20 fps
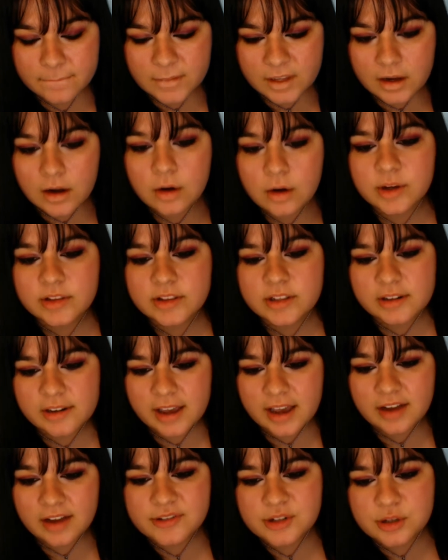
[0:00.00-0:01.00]
Oh, and then
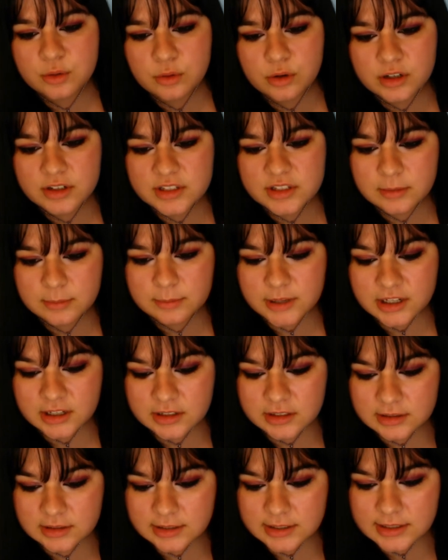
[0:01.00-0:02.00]
after quarantine
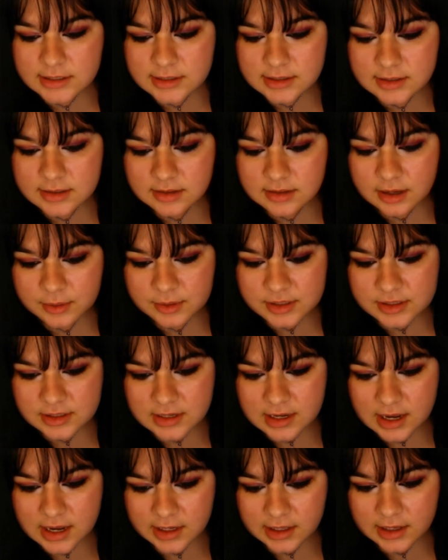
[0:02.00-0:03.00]
bucket list, that was
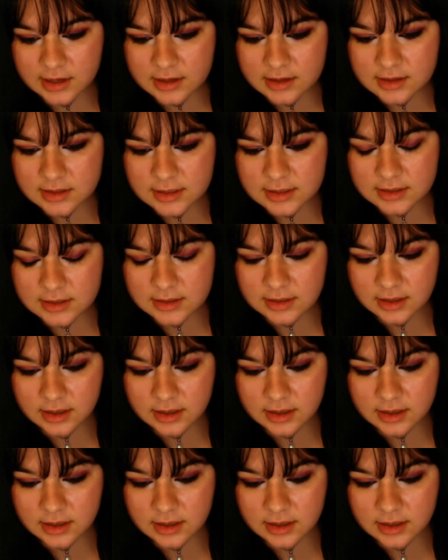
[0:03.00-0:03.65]
Nadia's.